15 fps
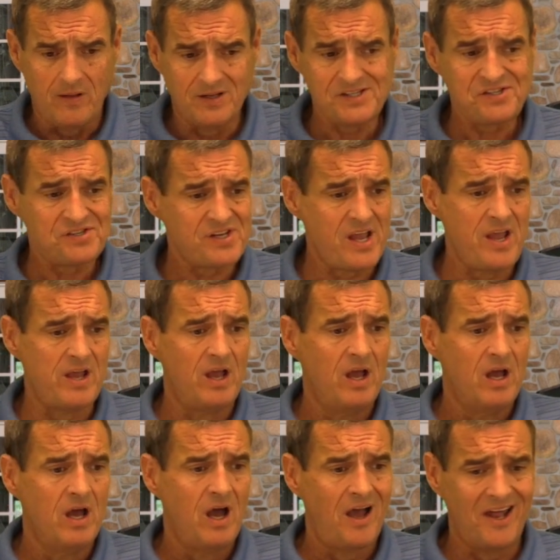let's say,
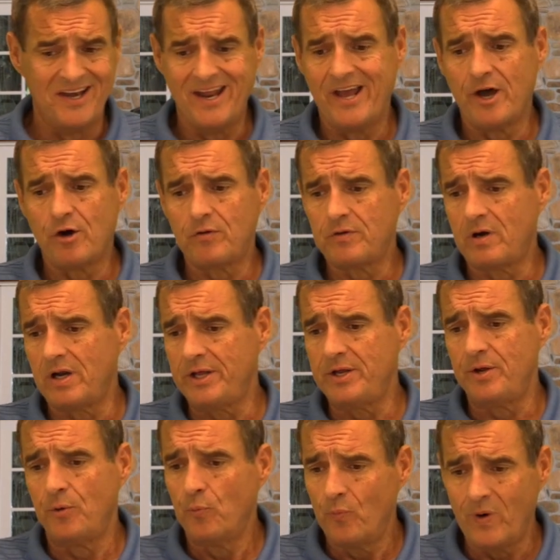an
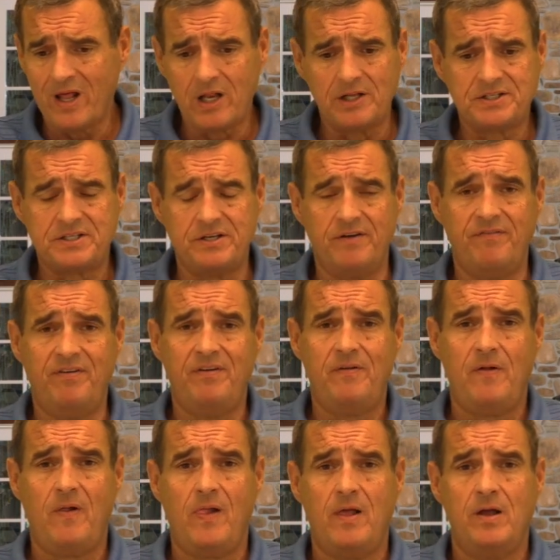elderly relative
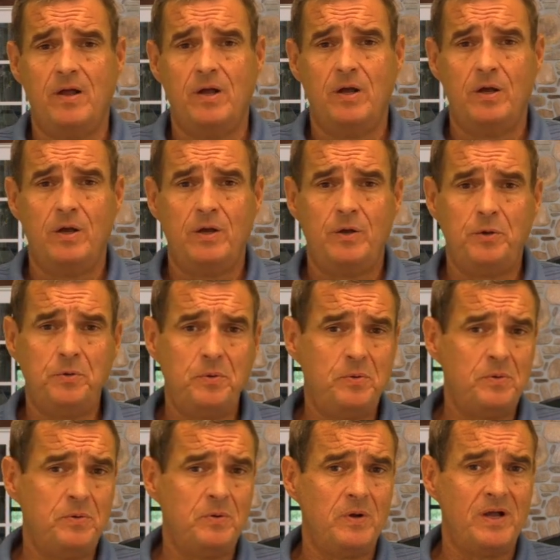
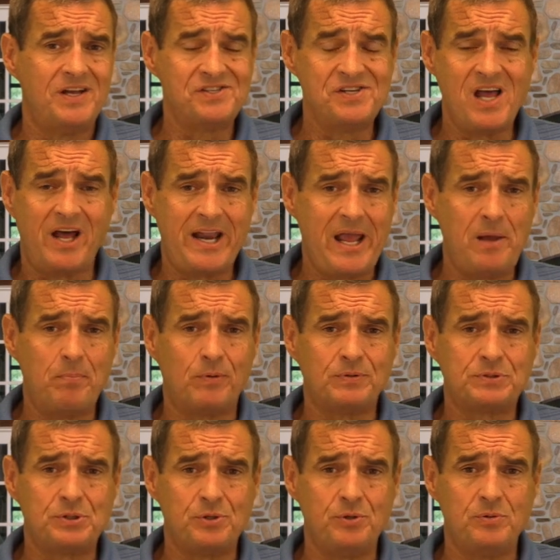who is not able
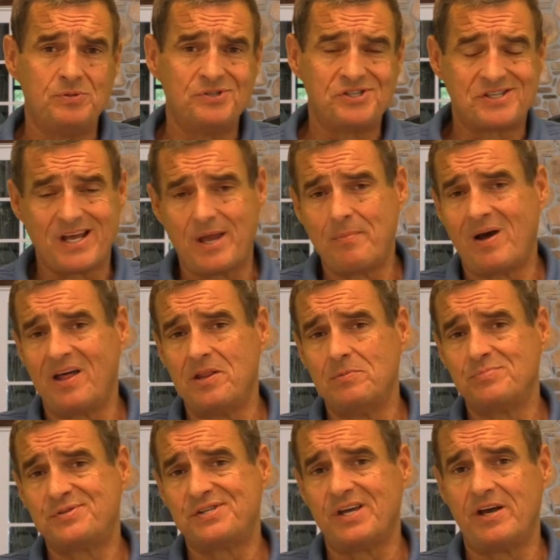to stay by
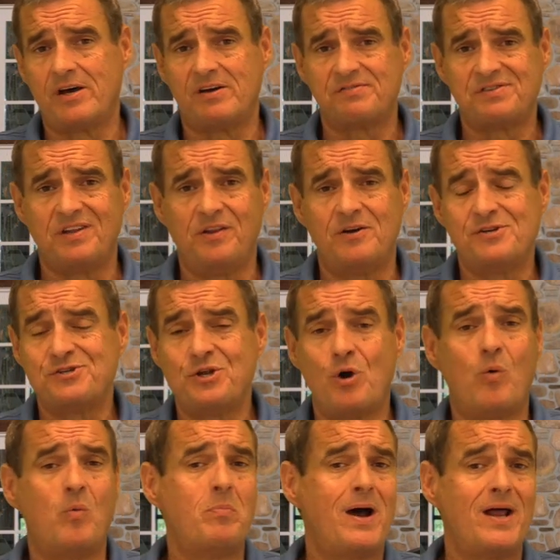themselves and there's
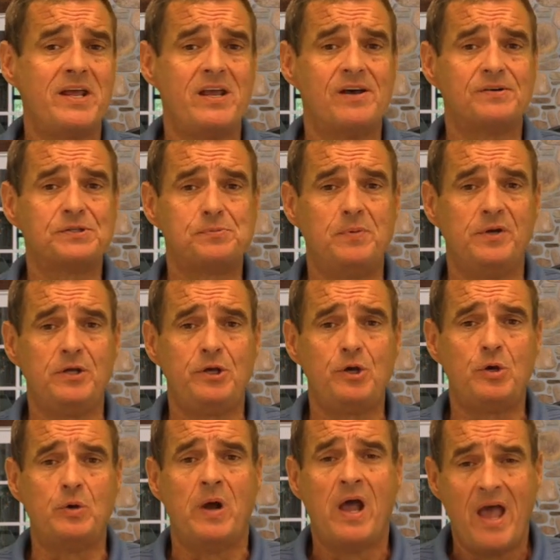nobody else but
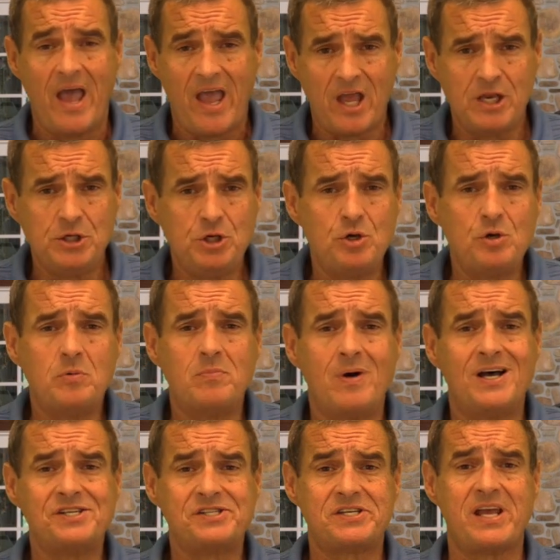you, and you
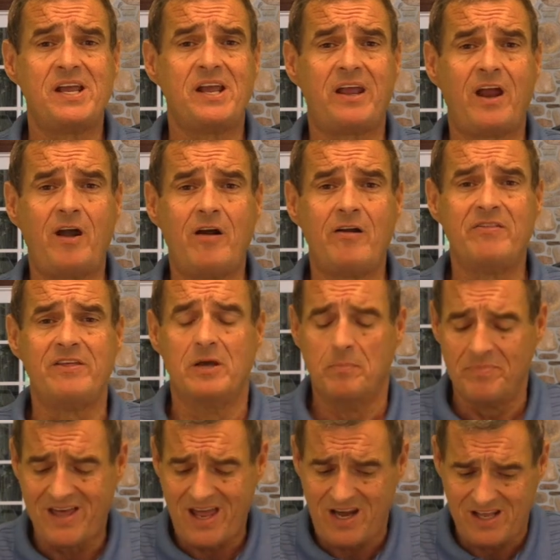must take care of
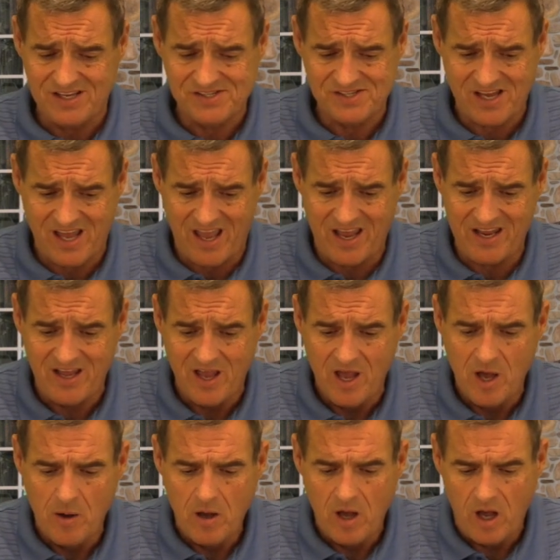them. That is a,
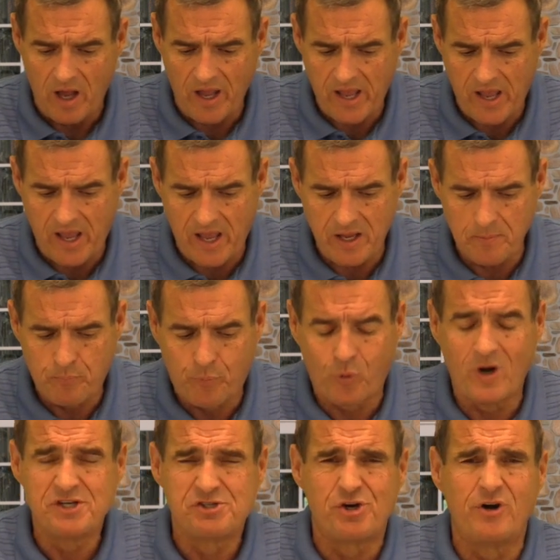a, a
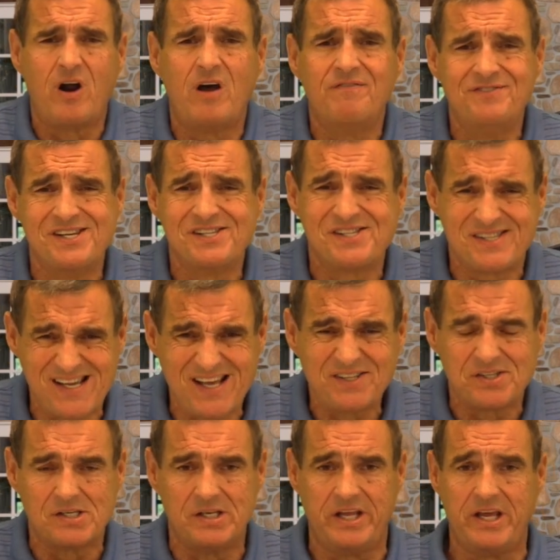pressure of
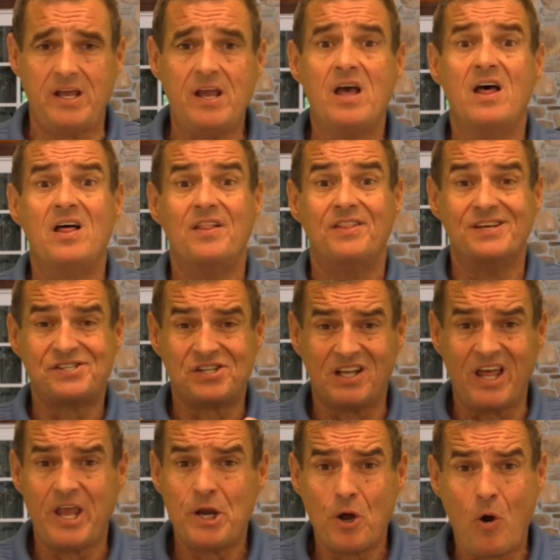necessity that's
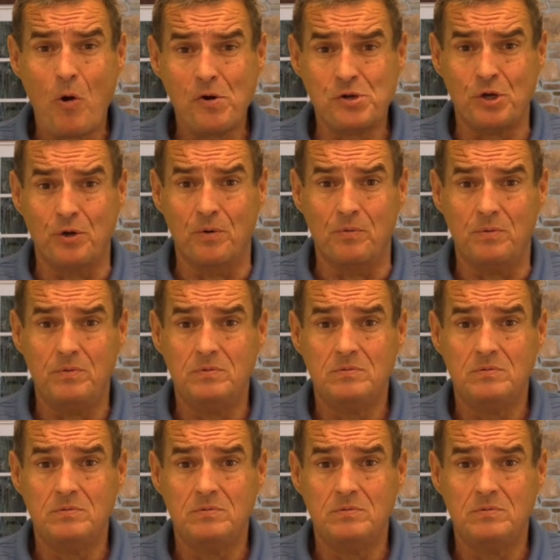laid on you.